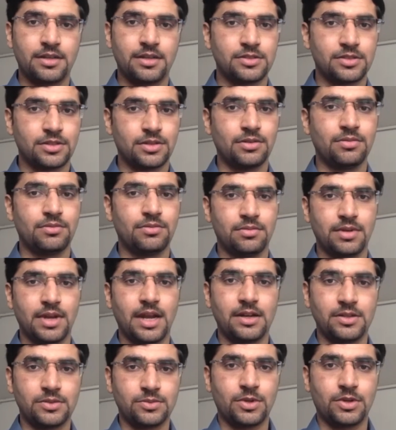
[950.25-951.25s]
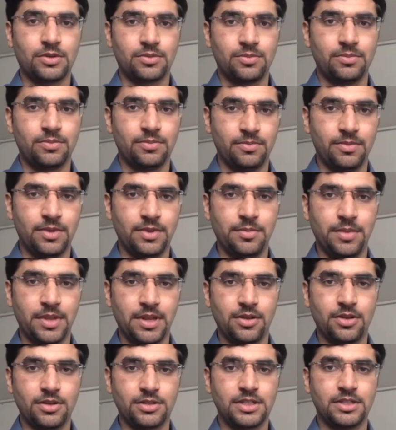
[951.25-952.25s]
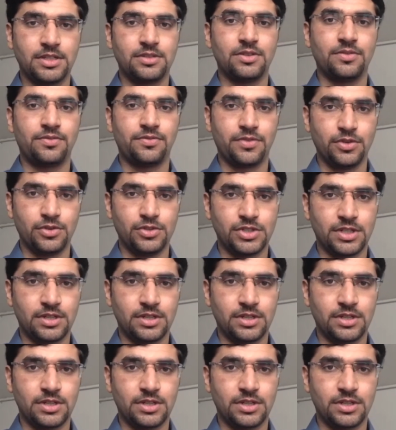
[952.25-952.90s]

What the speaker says: So that is what will be looked into the future.